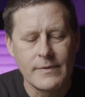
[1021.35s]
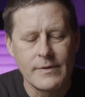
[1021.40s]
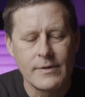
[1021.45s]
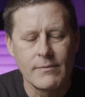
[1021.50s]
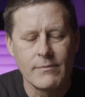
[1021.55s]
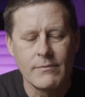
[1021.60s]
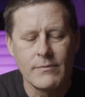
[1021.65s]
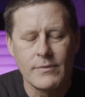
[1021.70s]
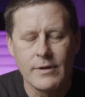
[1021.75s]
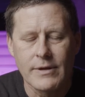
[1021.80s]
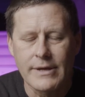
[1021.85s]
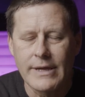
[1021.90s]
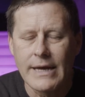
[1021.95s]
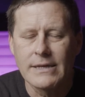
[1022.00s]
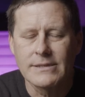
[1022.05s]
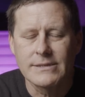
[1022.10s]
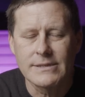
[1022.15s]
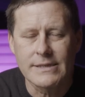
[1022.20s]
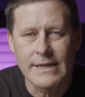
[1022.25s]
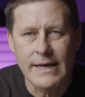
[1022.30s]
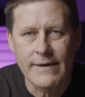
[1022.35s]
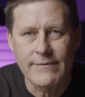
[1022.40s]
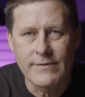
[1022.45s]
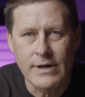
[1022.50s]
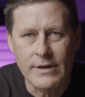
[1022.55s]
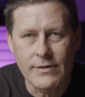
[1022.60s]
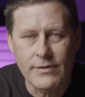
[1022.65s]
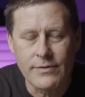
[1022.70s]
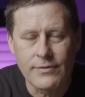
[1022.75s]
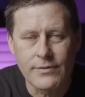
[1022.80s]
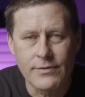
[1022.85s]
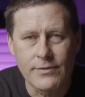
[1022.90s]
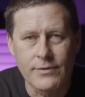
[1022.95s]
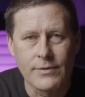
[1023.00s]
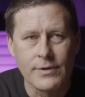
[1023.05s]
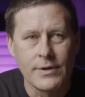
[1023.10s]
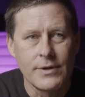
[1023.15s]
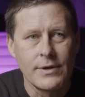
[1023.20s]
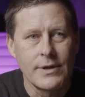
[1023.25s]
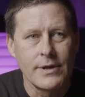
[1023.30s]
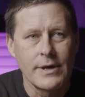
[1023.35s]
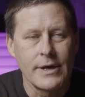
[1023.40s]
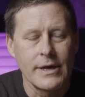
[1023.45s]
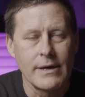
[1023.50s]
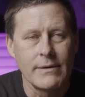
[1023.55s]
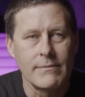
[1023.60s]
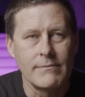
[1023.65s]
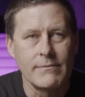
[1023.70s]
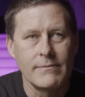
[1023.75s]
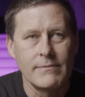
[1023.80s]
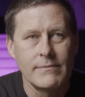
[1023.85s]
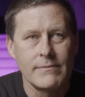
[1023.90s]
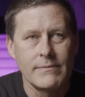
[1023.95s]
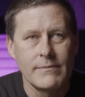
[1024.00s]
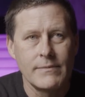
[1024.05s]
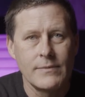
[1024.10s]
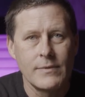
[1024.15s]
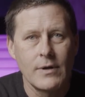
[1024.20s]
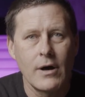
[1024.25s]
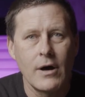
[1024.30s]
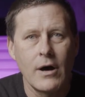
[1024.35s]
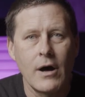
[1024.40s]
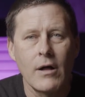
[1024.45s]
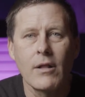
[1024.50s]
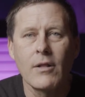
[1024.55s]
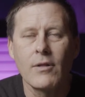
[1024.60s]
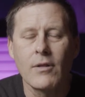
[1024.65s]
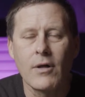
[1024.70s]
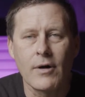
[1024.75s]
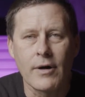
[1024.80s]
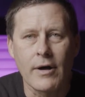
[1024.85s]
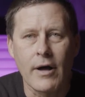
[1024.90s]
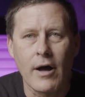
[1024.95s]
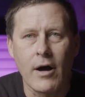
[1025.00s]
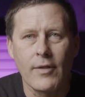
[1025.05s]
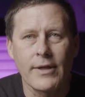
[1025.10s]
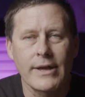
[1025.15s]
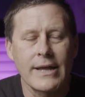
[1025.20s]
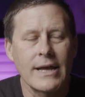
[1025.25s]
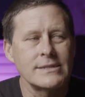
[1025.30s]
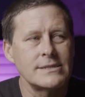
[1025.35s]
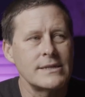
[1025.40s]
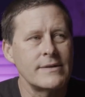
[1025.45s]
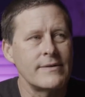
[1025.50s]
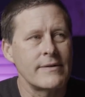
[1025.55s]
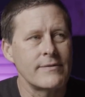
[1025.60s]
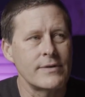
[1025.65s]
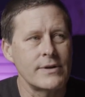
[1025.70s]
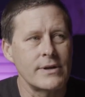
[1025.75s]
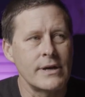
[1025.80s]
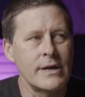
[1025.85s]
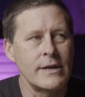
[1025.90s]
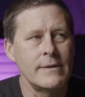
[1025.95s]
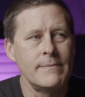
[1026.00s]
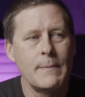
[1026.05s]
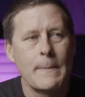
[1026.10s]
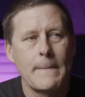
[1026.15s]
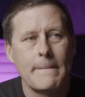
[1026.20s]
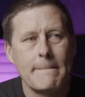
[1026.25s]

the counseling I've done through all the counseling I've ever done,